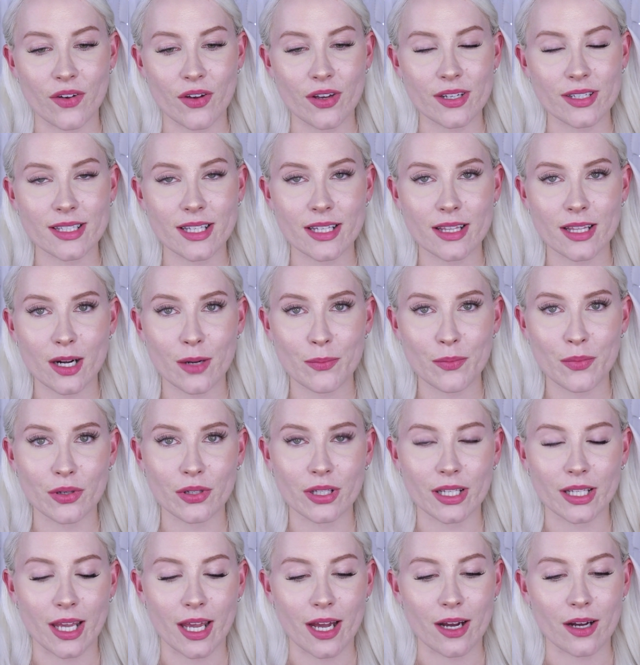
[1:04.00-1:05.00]
first thing that I'm
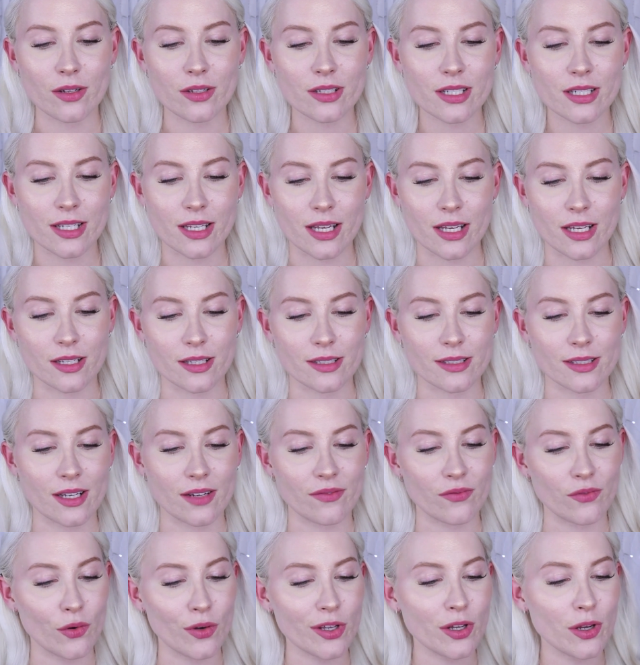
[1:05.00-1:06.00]
pulling out is
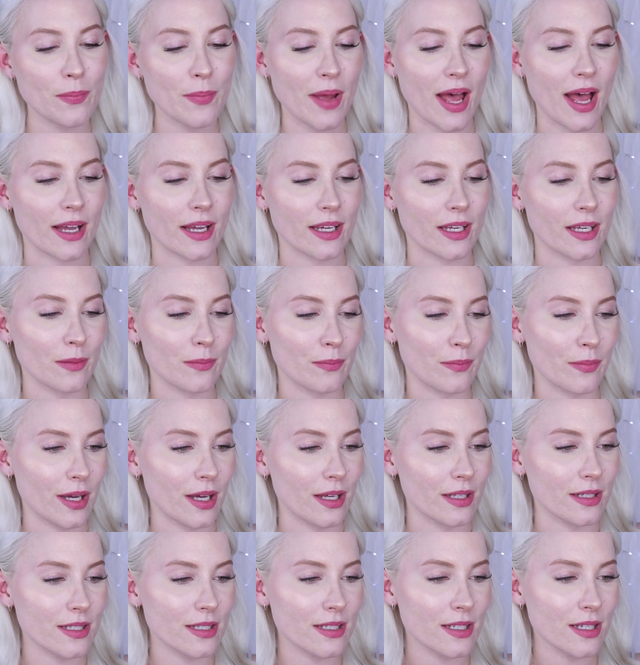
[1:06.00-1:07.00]
a foil packet,
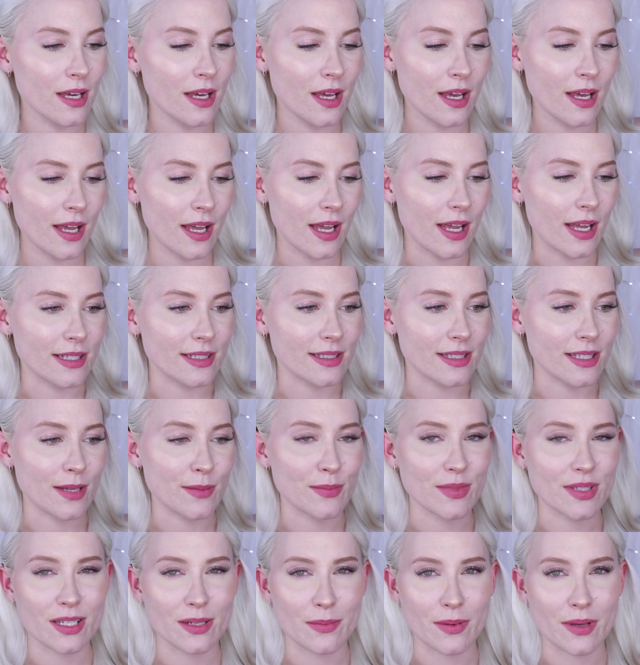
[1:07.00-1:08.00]
but it
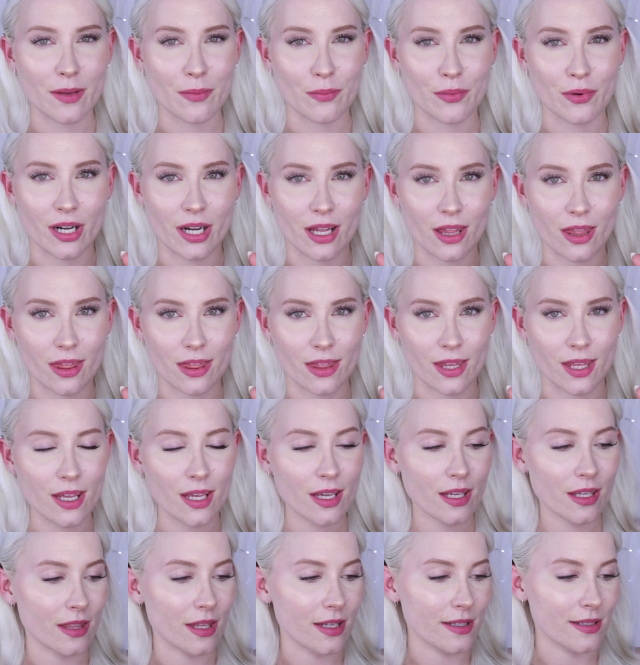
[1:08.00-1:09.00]
seems to be pretty
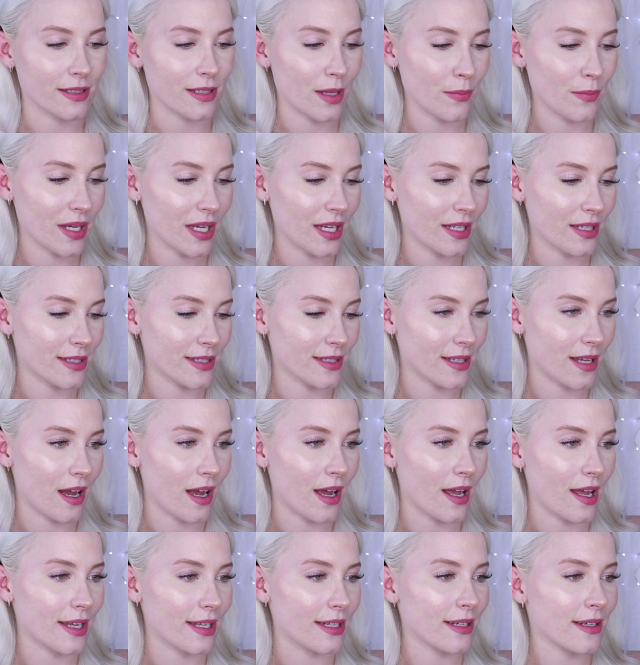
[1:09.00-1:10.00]
thick. There's something
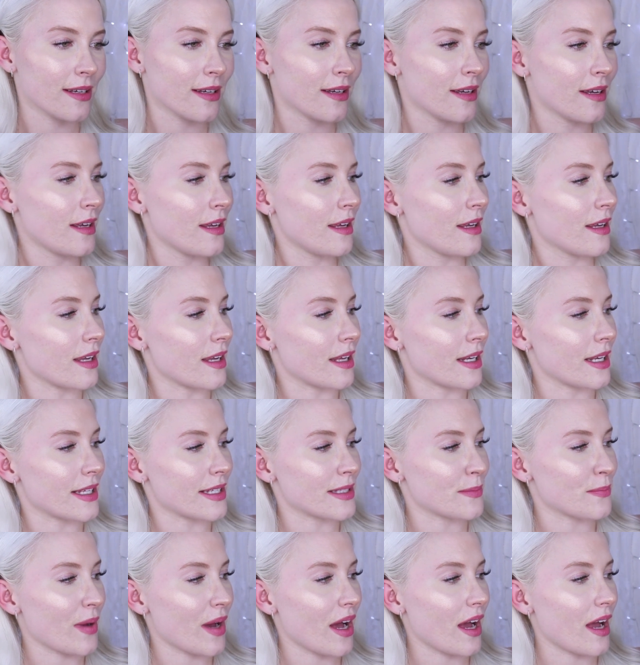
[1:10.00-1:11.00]
inside. It
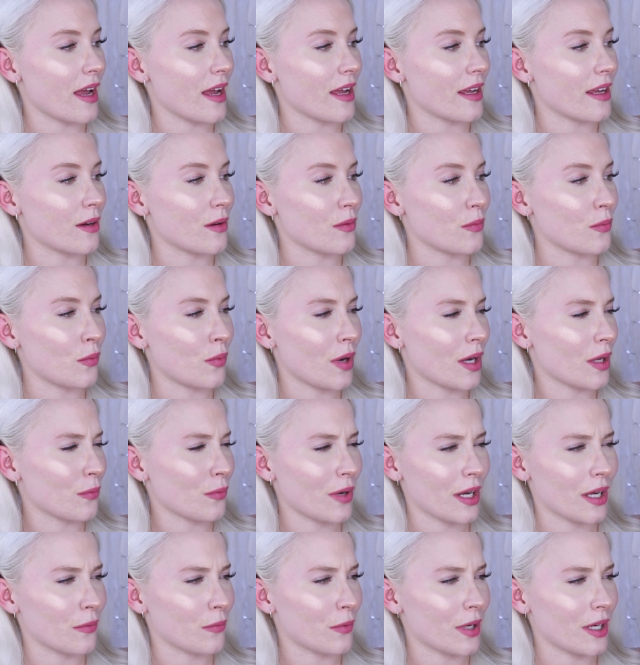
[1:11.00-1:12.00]
is by
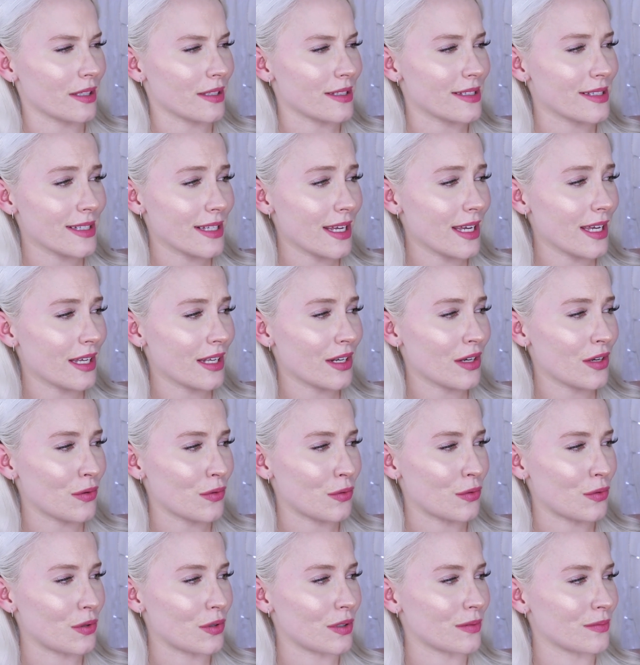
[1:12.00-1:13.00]
111 Skin
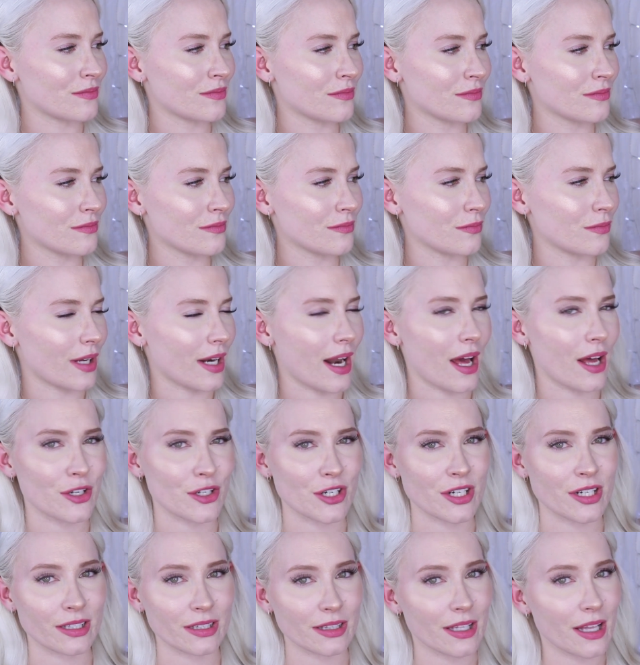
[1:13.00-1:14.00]
or
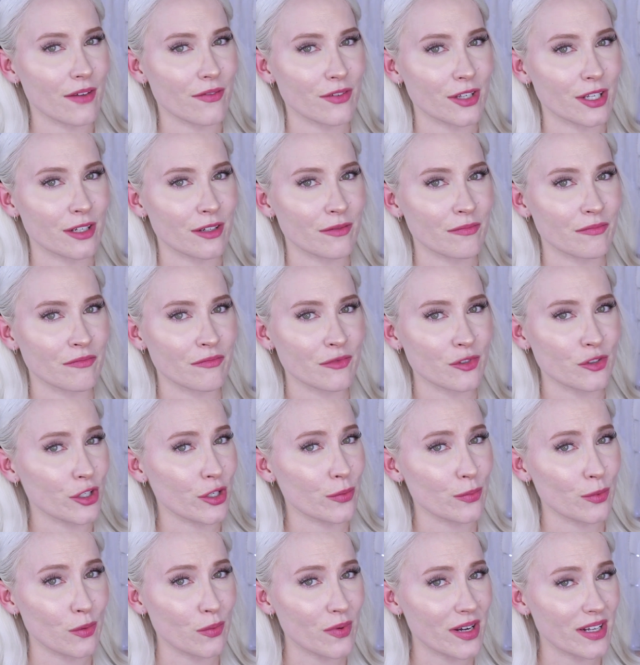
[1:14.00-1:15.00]
111
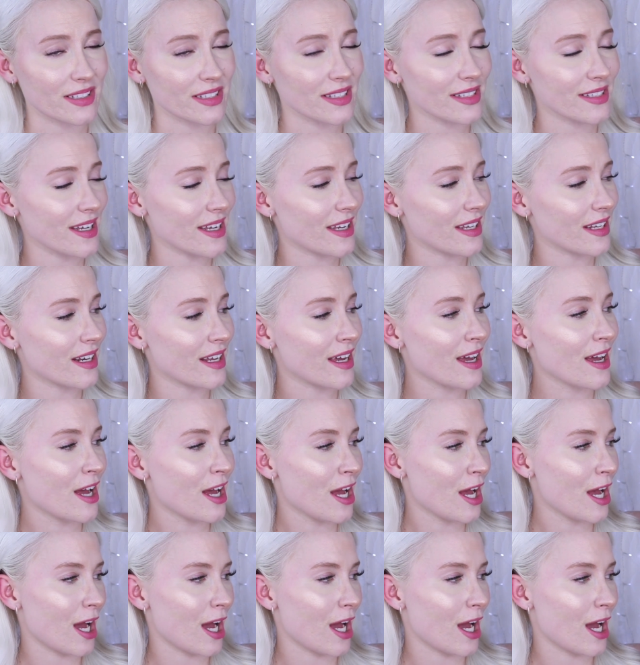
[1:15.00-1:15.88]
111 Skin.